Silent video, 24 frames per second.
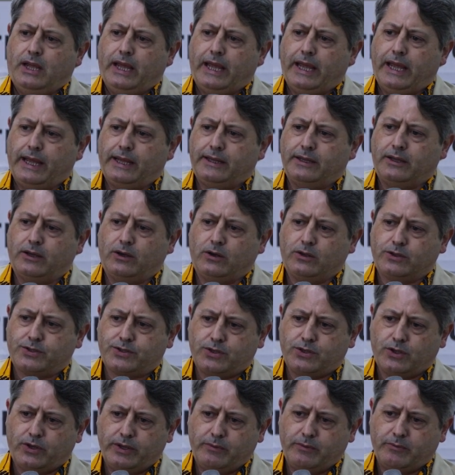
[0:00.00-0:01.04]
And
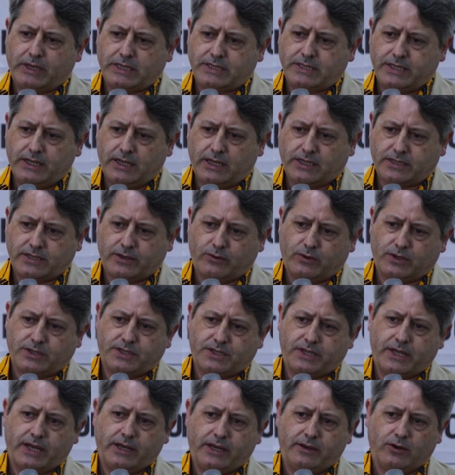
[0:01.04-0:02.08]
also in Brazil, as I was
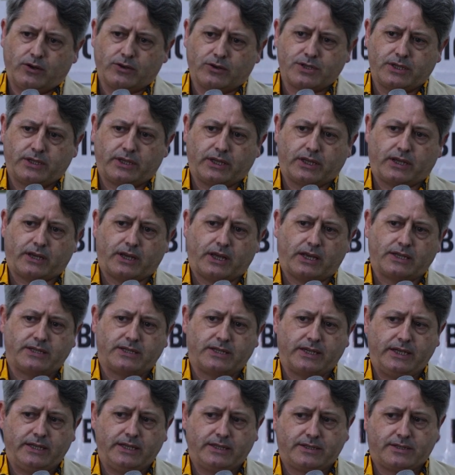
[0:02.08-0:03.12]
saying, Oxitec
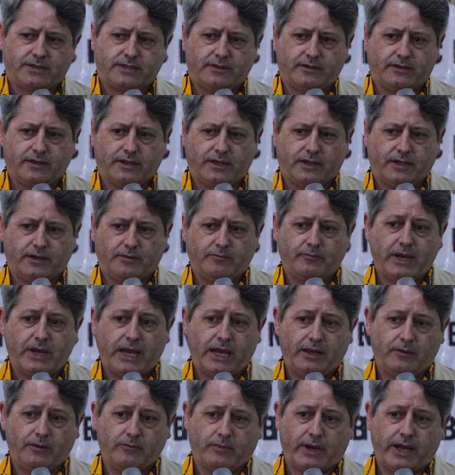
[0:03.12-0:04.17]
has its
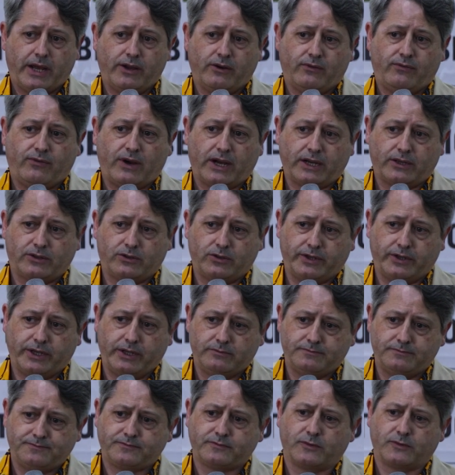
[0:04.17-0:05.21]
main biofactory